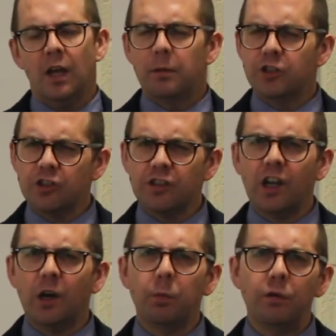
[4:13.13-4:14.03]
But it's just a
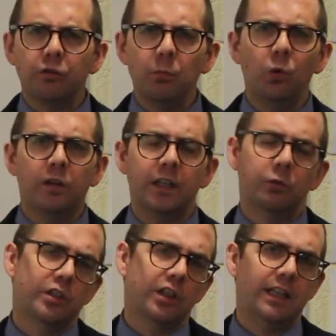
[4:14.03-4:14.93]
couple of small
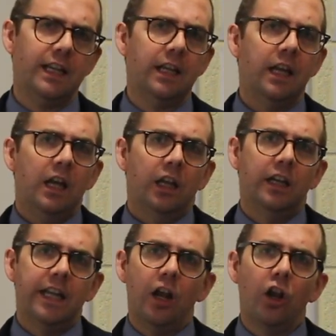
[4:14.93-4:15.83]
things which I think
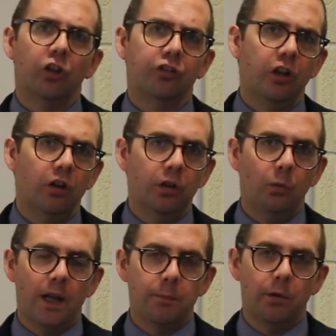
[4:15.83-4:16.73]
can get lost along the
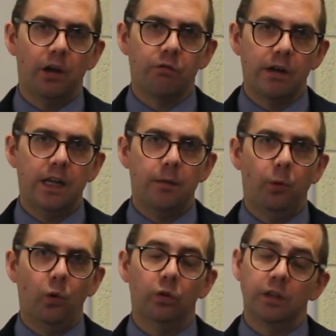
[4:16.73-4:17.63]
way but are really
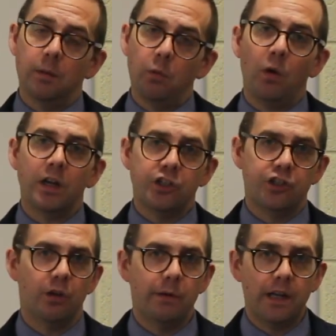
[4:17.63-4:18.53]
important. Number one is
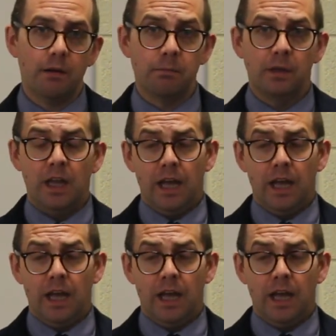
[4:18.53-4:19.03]
chewing gum.